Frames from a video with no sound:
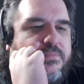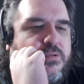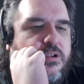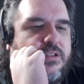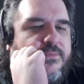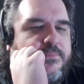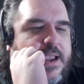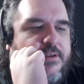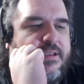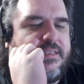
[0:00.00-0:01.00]
put
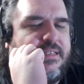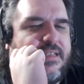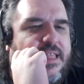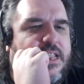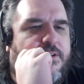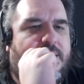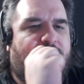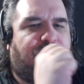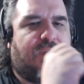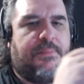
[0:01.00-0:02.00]
Paris in solitary
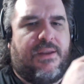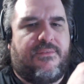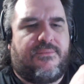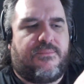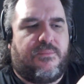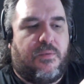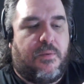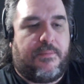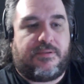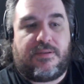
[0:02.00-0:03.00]
confinement,
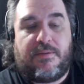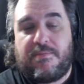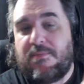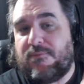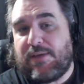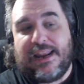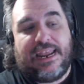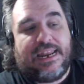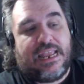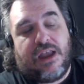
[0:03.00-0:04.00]

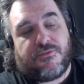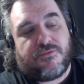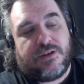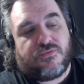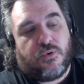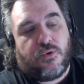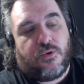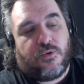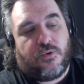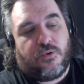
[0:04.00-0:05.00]
violating every
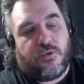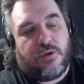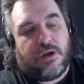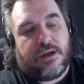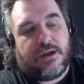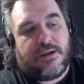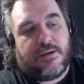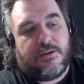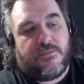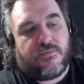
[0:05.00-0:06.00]
rule
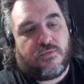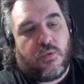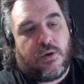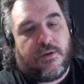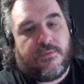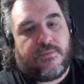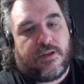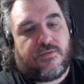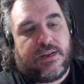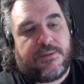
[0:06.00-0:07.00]
of
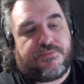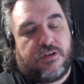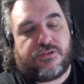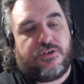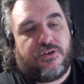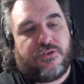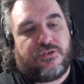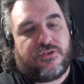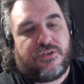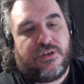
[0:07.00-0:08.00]
treating
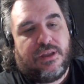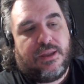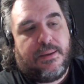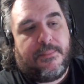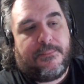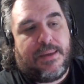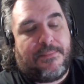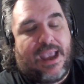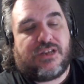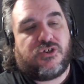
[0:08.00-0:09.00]
prisoners
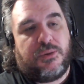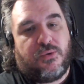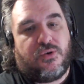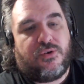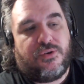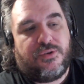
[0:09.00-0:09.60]
imaginable.